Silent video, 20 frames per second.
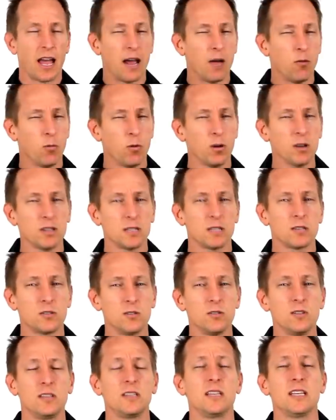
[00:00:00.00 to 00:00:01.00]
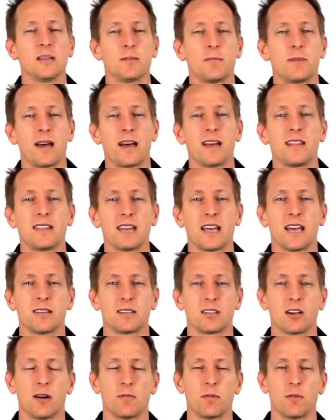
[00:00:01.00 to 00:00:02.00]
And what the good thing about
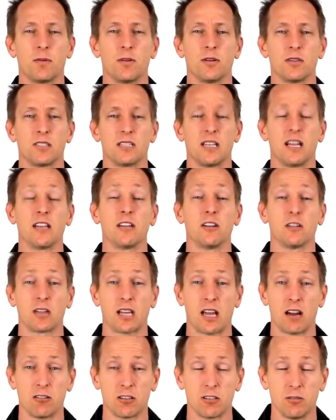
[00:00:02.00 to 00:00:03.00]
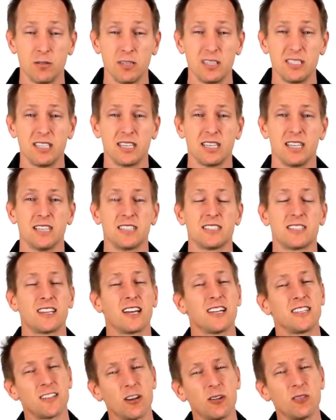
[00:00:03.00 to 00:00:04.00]
that type of personality or characteristic is,
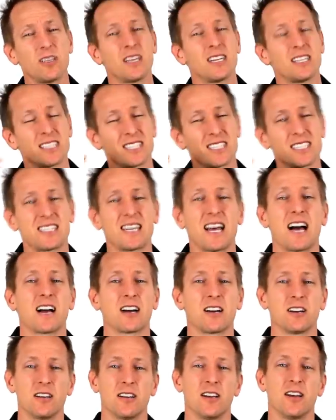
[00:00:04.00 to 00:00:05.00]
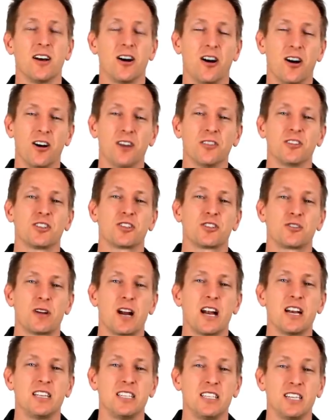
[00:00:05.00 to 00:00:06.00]
they don't get stuck on the
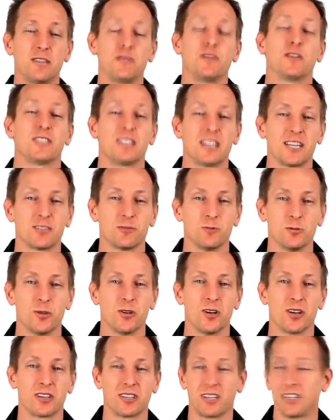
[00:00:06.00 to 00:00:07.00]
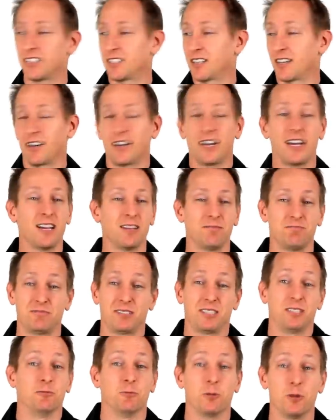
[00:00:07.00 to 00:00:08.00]
strategy if it doesn't work. They just go, hey, it
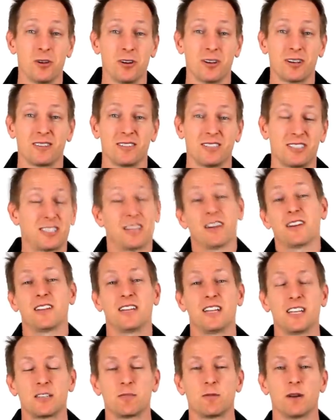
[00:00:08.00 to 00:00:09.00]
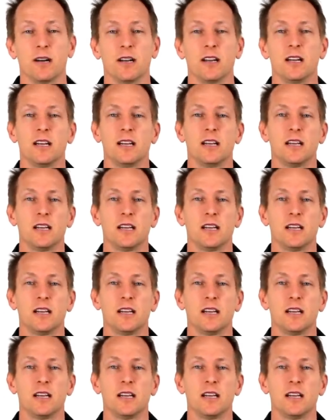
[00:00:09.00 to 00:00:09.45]
didn't work, let's go to the next one.